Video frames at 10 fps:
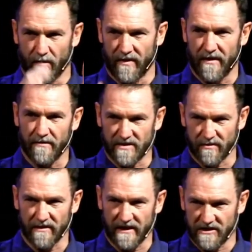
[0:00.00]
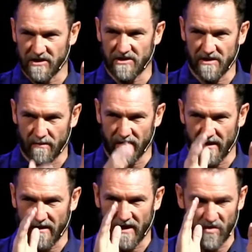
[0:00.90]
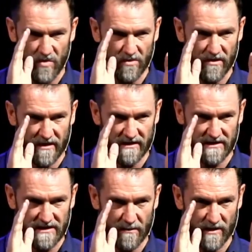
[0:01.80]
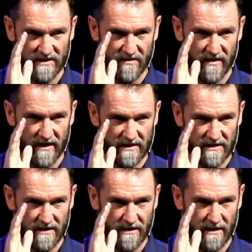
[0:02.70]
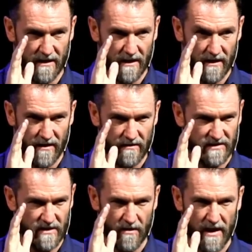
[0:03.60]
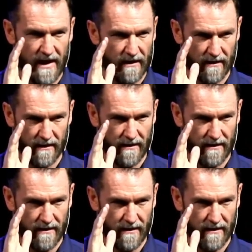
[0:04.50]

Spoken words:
when there is a relationship there and you look into someone's face, there is no hiding.